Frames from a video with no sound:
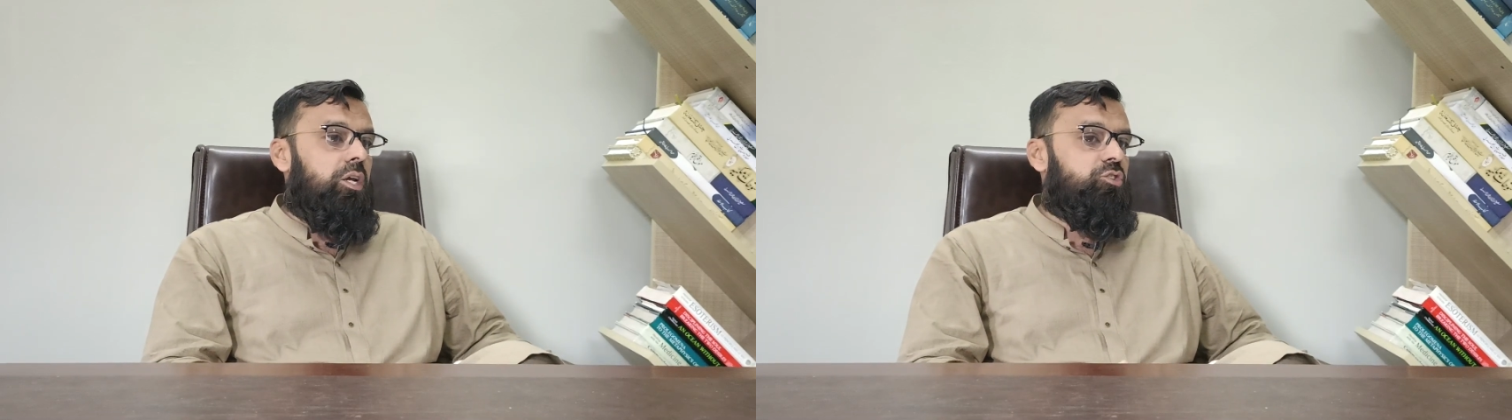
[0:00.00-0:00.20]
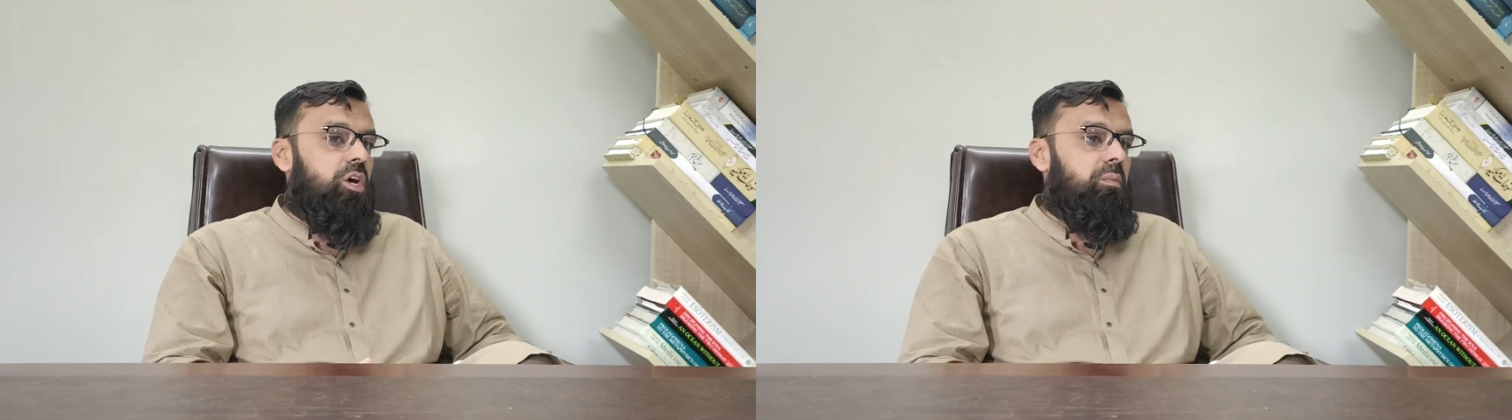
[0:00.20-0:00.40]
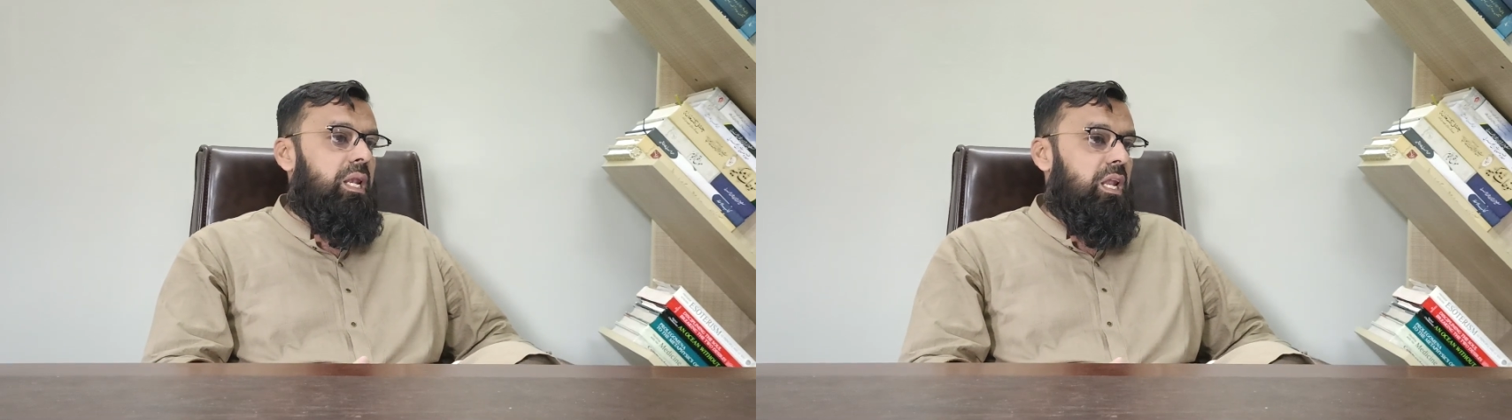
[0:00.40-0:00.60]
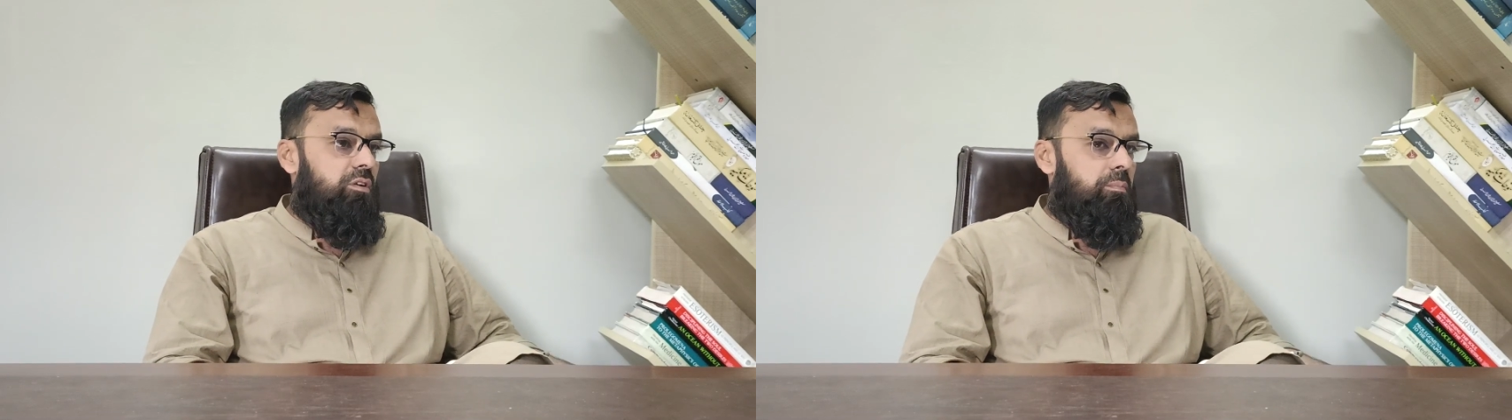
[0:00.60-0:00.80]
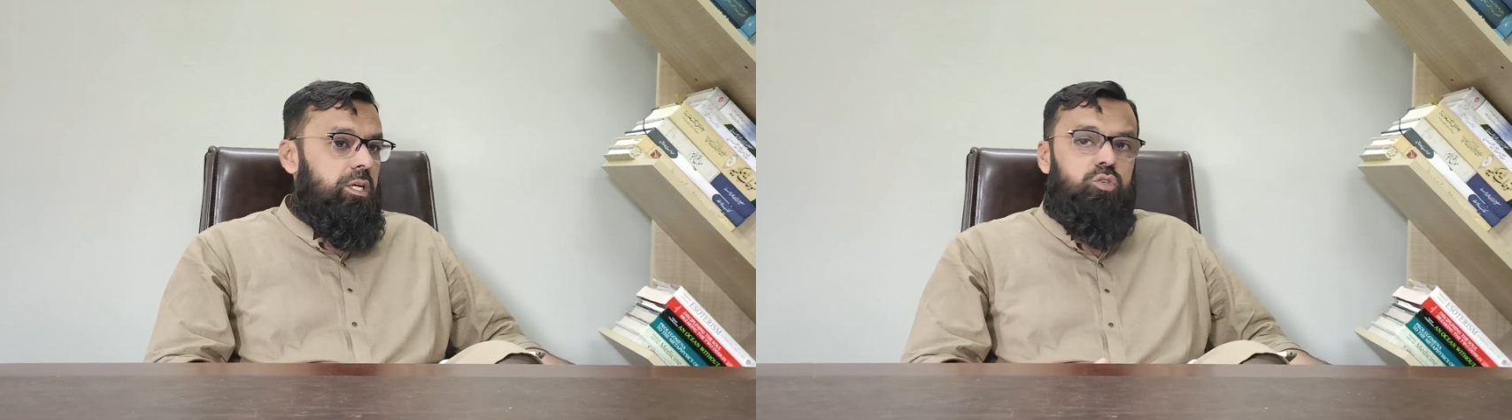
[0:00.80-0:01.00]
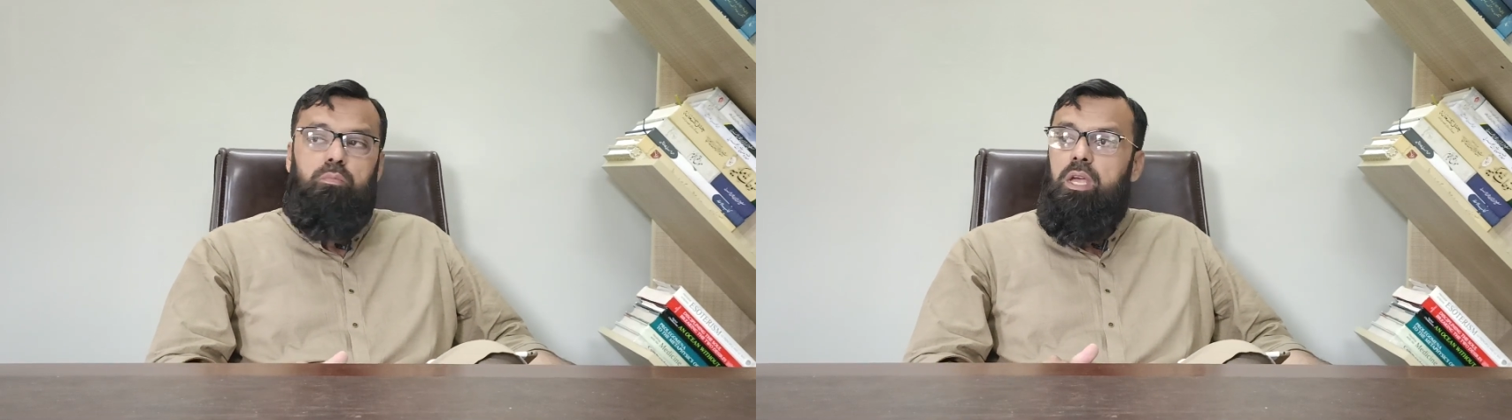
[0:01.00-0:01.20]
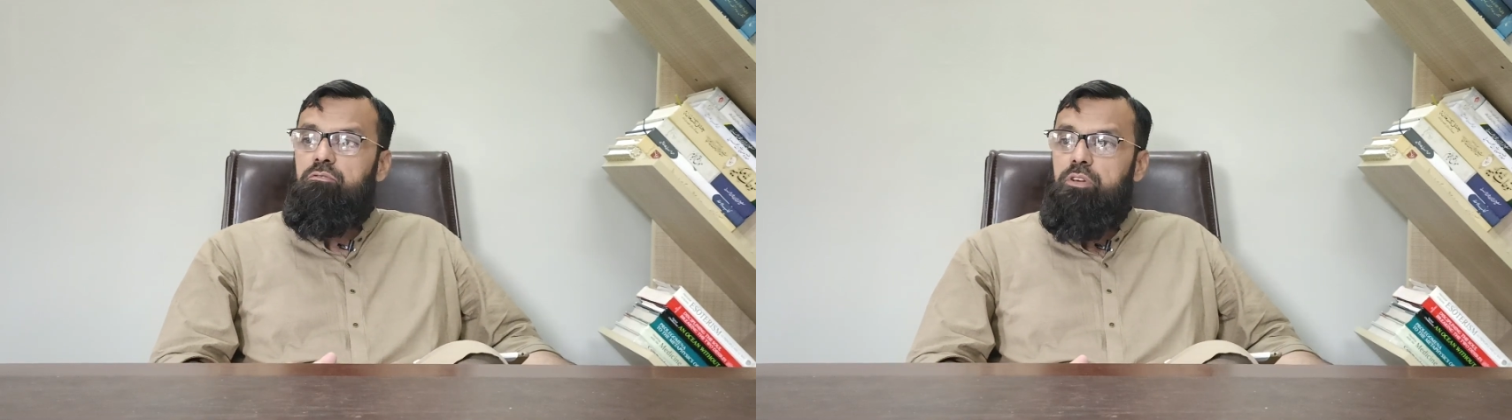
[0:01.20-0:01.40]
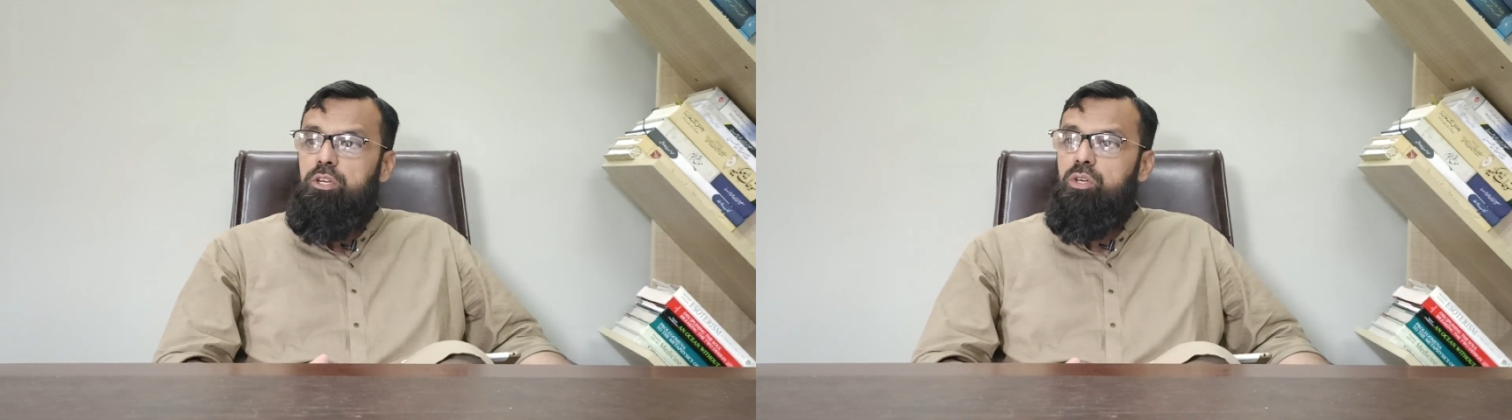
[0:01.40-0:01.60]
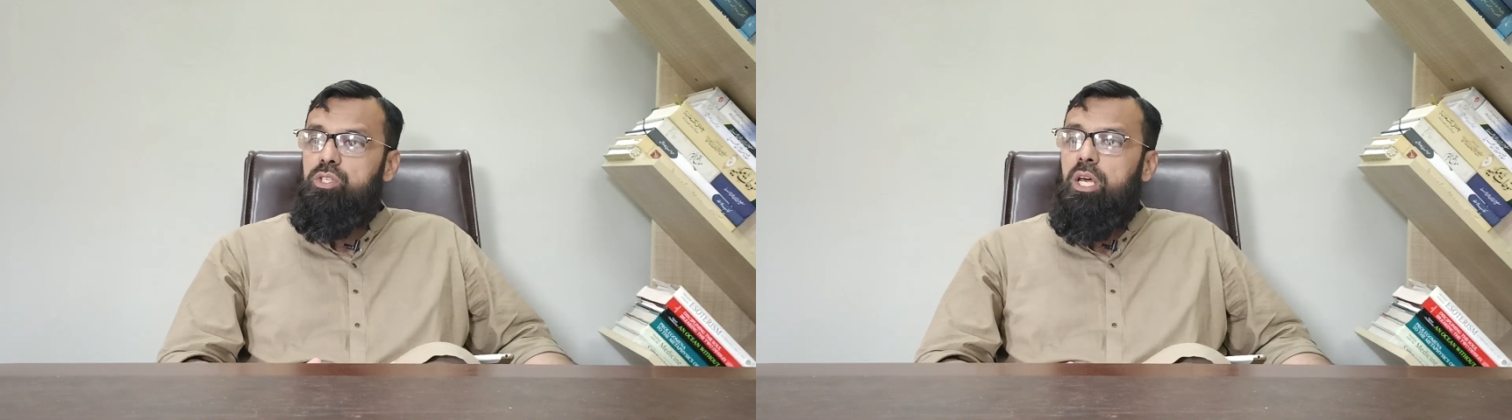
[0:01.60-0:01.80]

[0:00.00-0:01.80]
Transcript: try my level best to make videos,